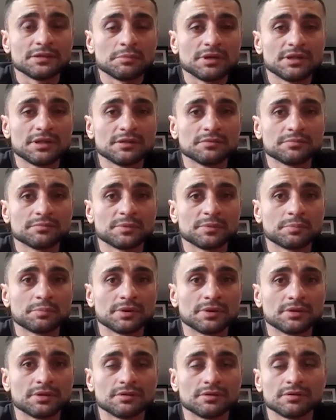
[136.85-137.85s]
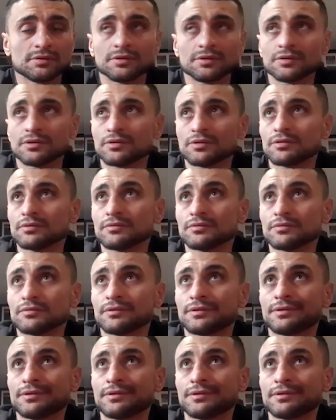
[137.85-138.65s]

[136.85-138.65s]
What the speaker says: many people